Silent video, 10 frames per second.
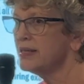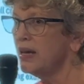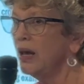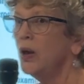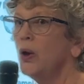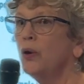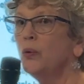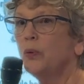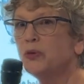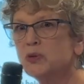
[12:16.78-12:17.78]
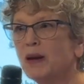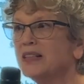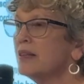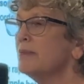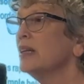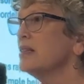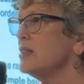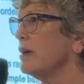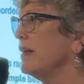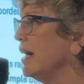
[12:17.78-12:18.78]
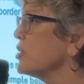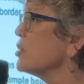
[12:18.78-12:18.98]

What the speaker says: is, with respect to the military, the